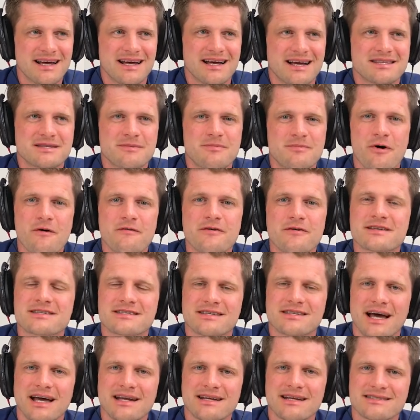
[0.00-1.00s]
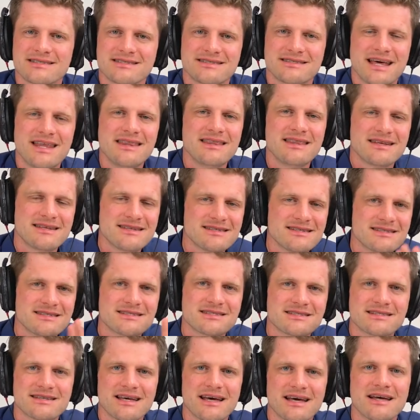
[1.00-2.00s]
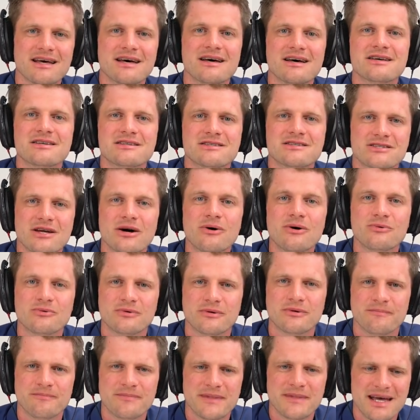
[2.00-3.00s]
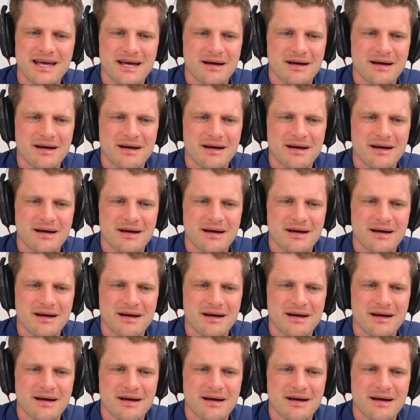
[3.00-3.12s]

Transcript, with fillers: It's a perfect sinus, then that is a tone.